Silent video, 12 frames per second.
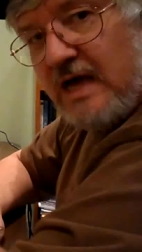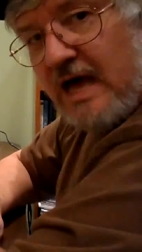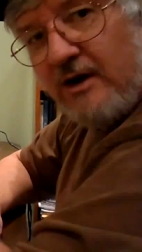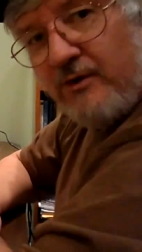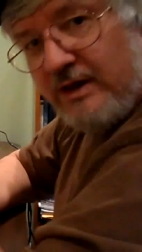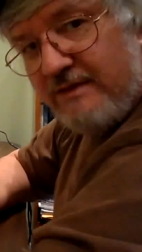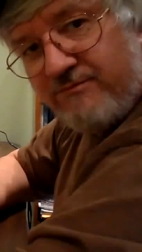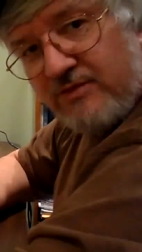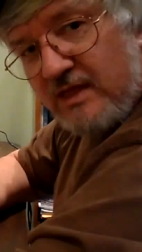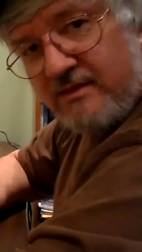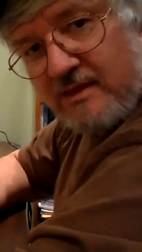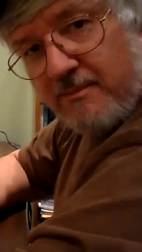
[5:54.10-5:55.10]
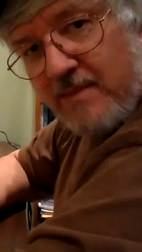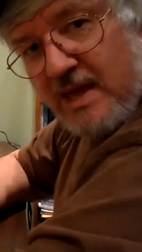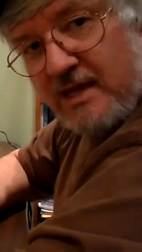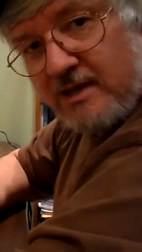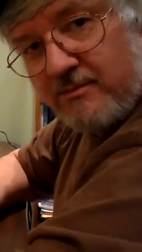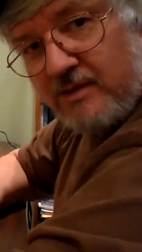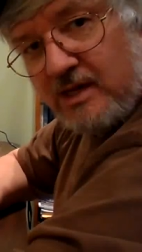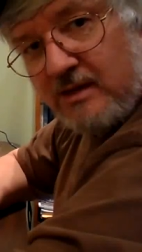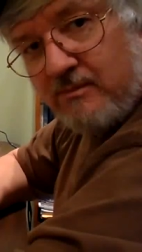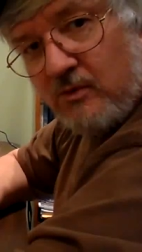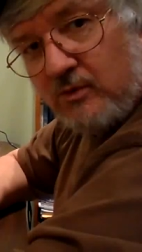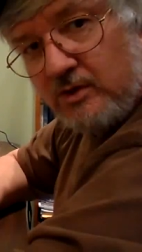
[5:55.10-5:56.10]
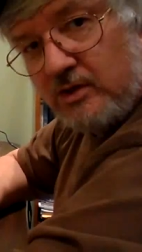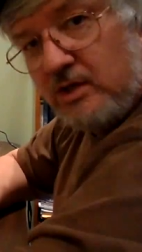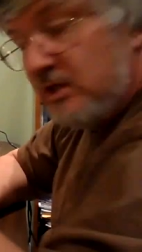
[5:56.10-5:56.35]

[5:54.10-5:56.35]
I don't even think they make them anymore.